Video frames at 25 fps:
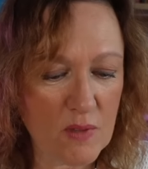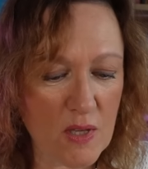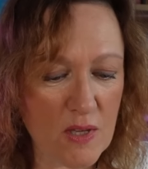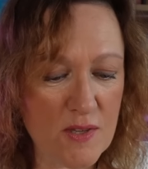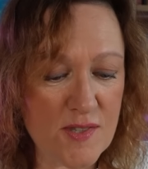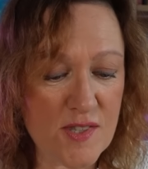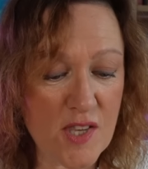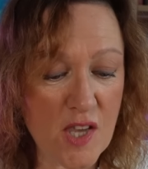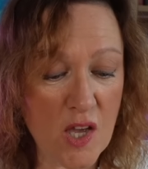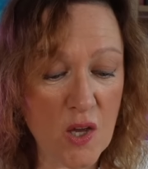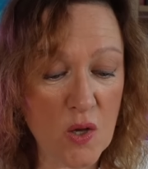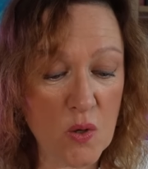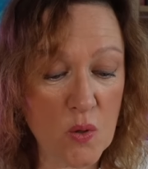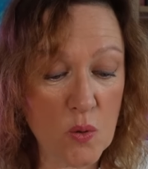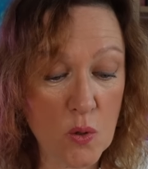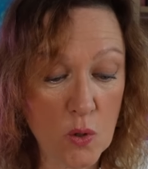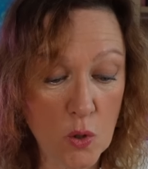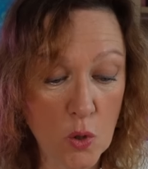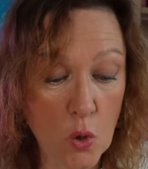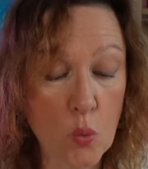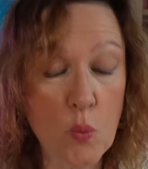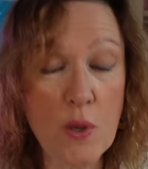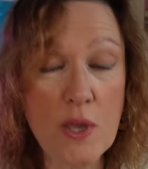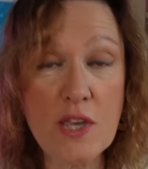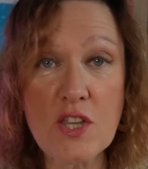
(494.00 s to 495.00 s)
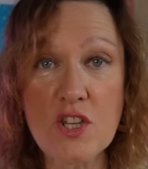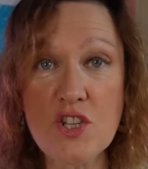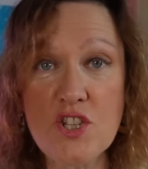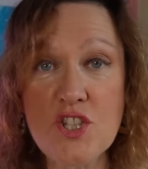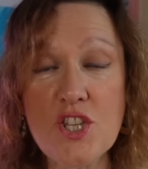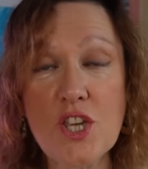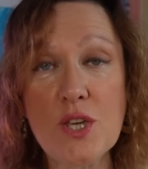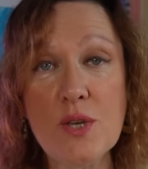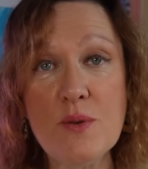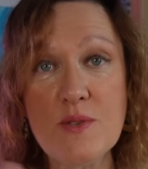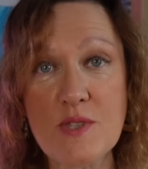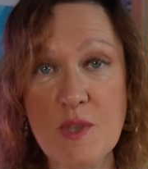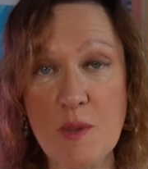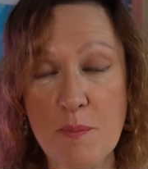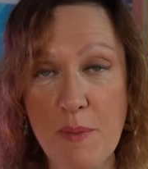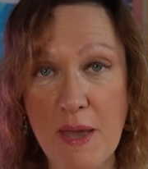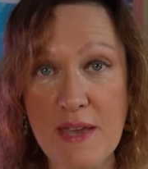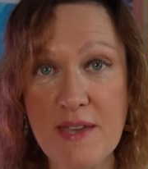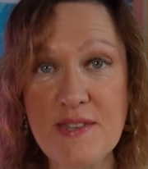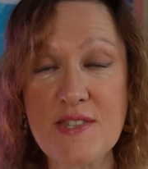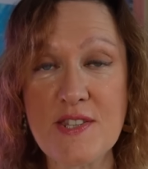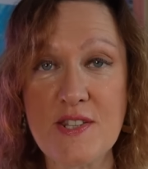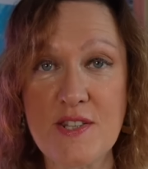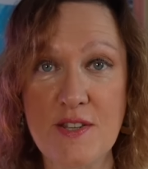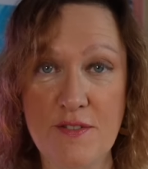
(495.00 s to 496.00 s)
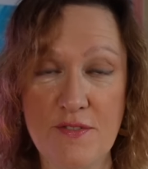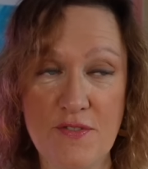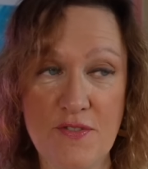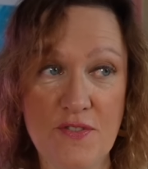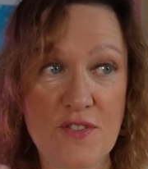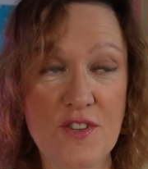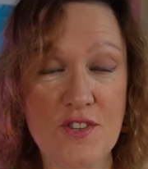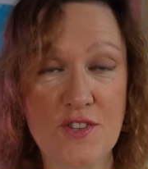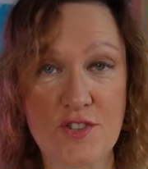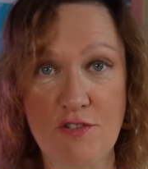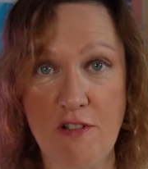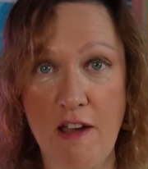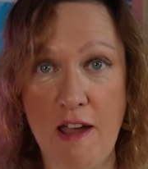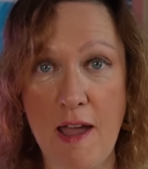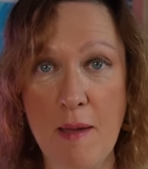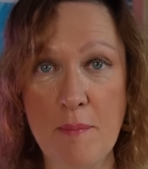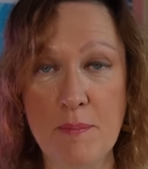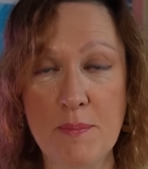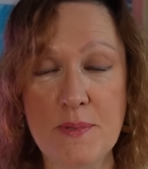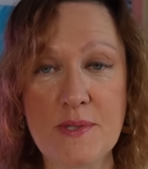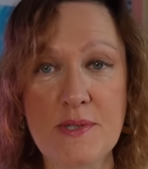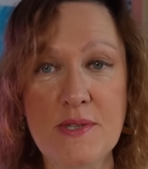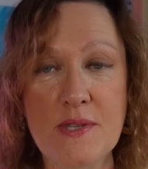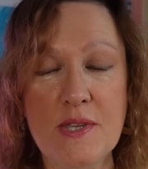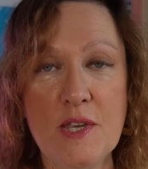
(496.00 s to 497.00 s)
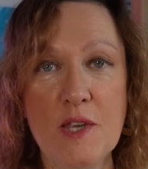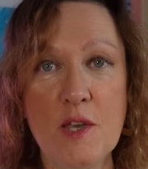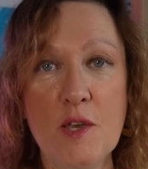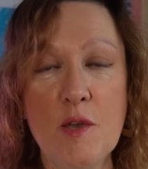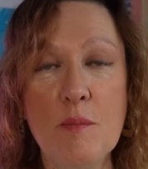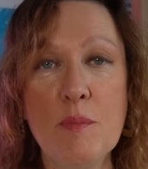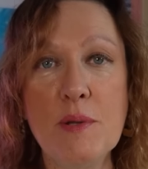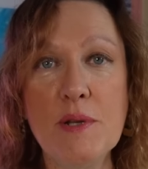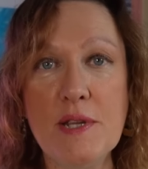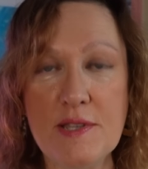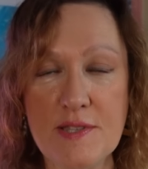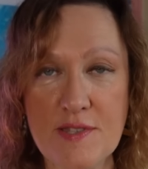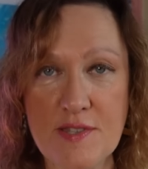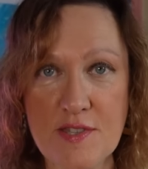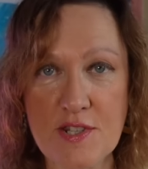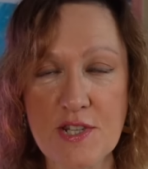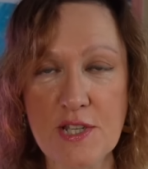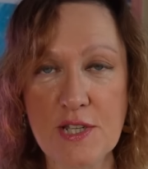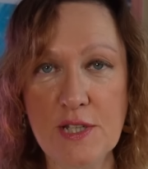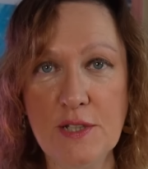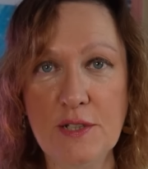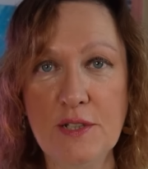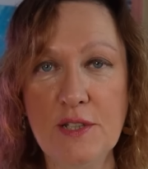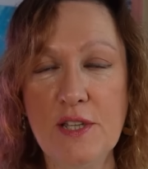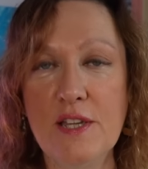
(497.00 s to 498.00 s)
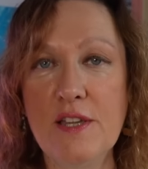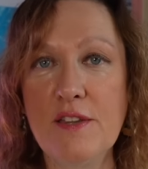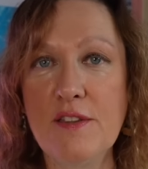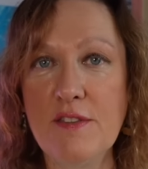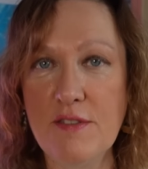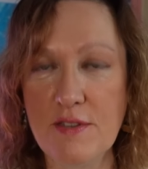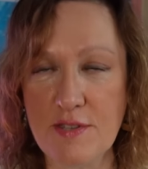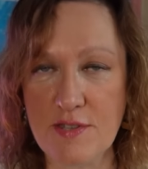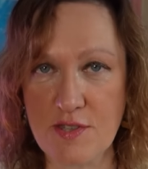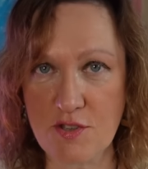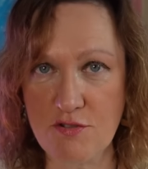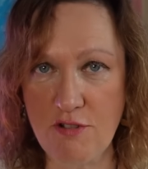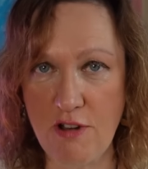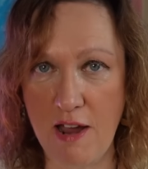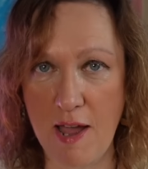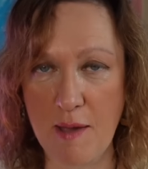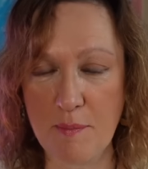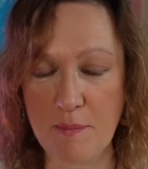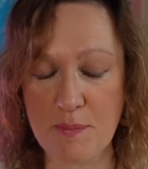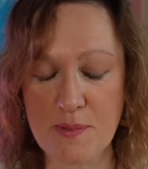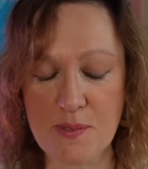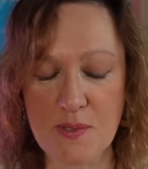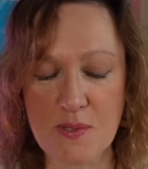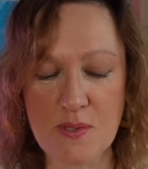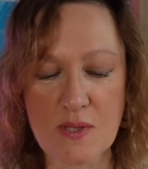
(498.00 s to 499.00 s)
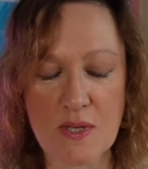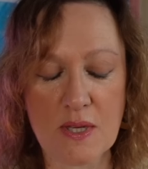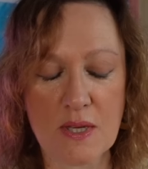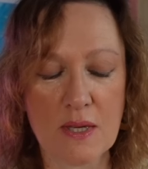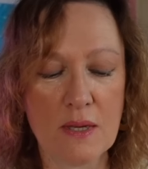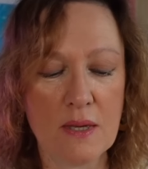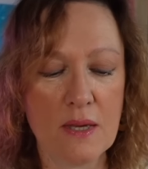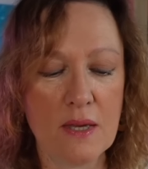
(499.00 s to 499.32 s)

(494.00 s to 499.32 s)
So we can choose the best of the scraps, but it's still the scraps.